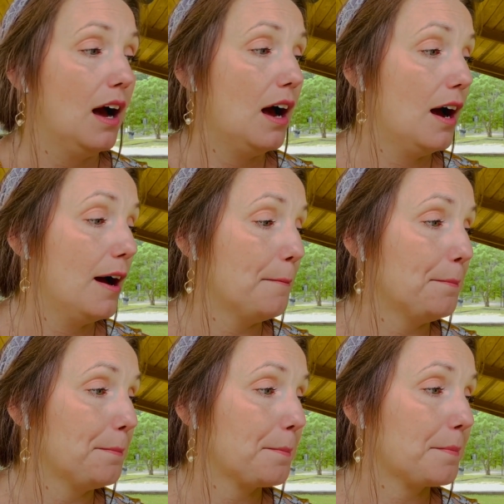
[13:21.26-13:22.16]

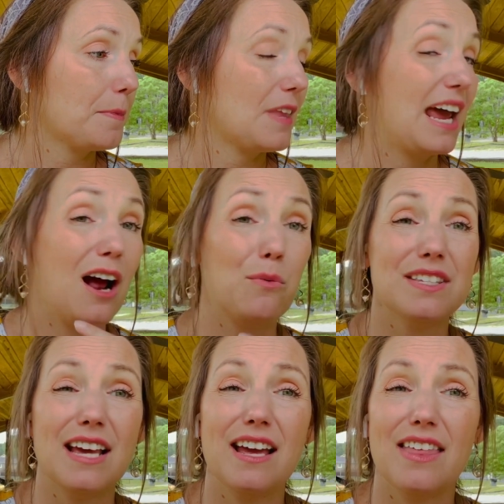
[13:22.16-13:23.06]
And I will
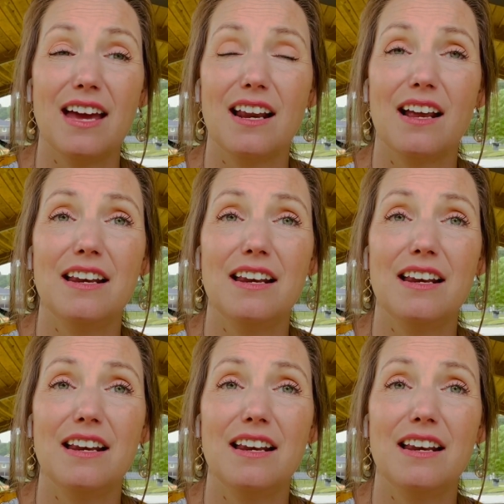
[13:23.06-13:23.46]
say that